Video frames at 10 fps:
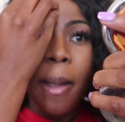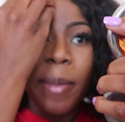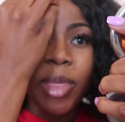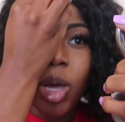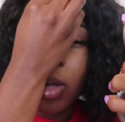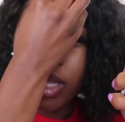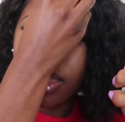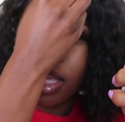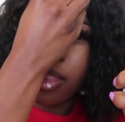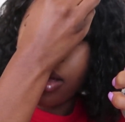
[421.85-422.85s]
But the only
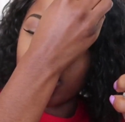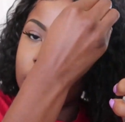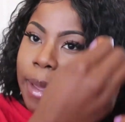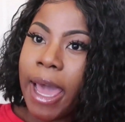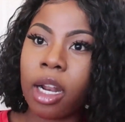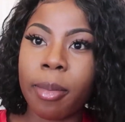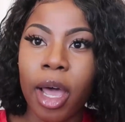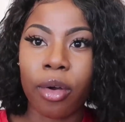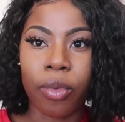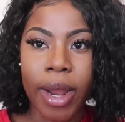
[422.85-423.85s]
thing that was bad
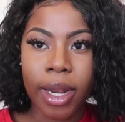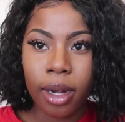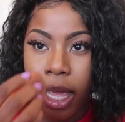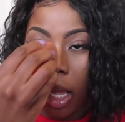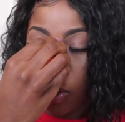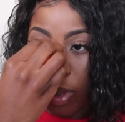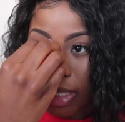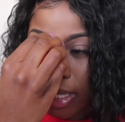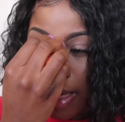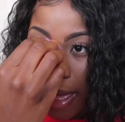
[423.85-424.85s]
about Retin-A
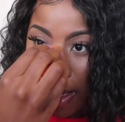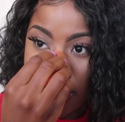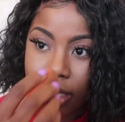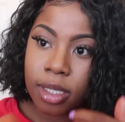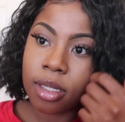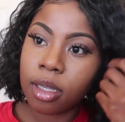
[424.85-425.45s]
was that